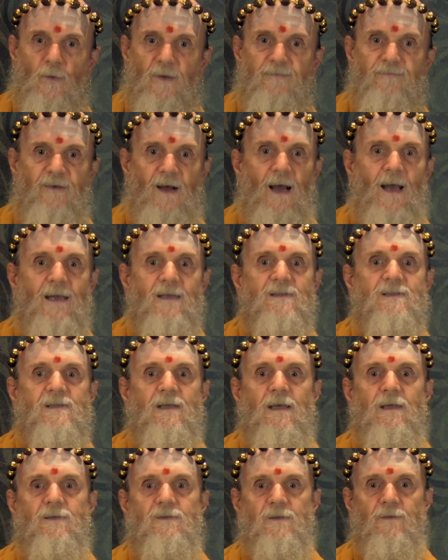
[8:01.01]
refined
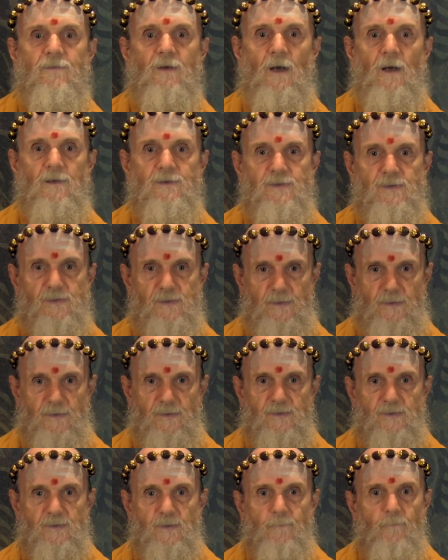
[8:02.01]
states of
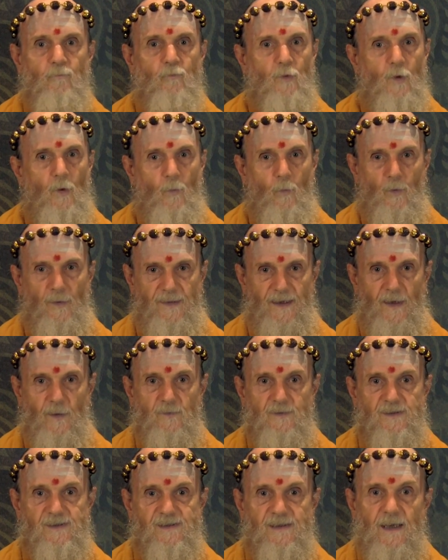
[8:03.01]
consciousness
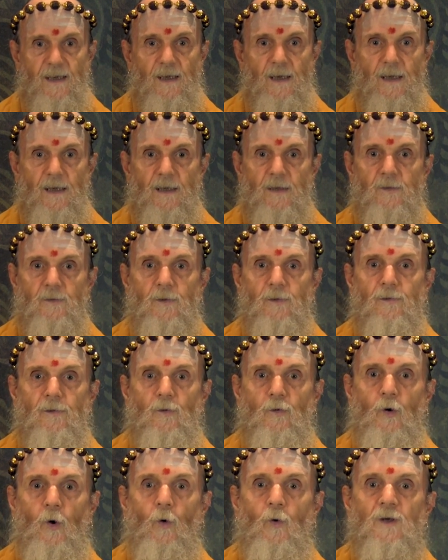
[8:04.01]
without descending into the
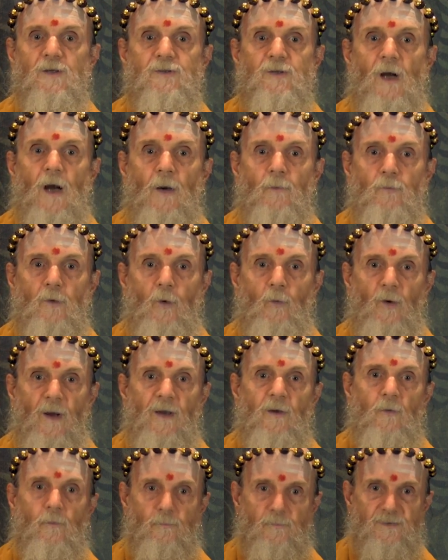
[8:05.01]
lower chakra
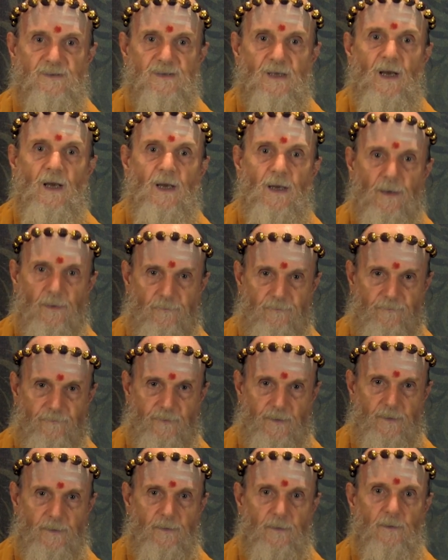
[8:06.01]
realms of
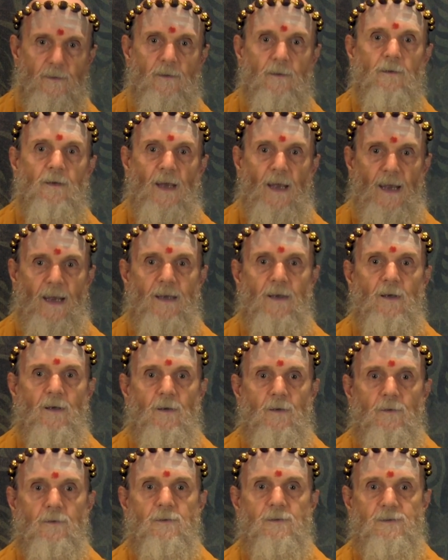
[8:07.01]
fear,
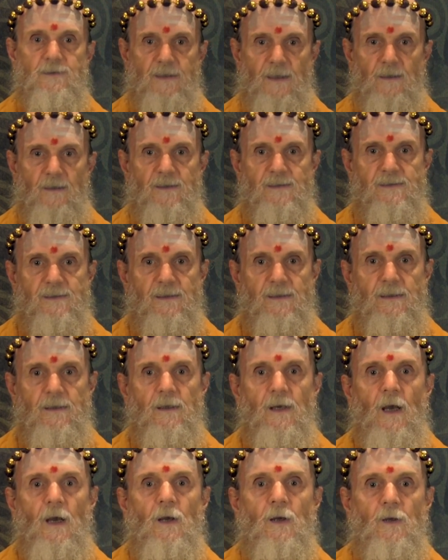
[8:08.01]
anger,
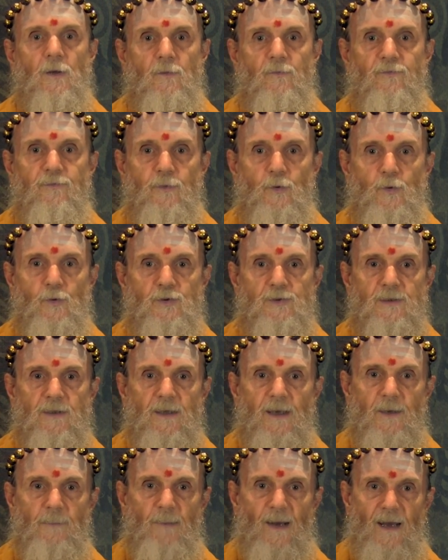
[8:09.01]
jealousy,
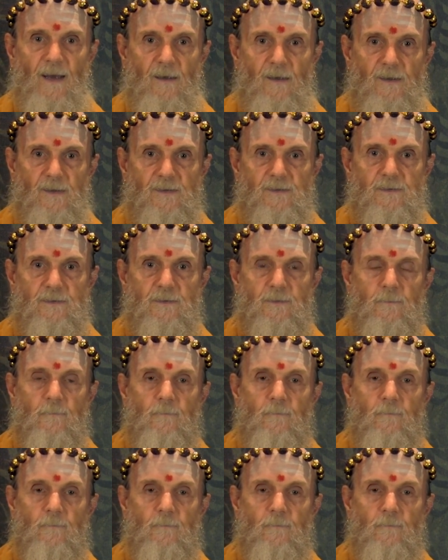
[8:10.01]
confusion, and malice.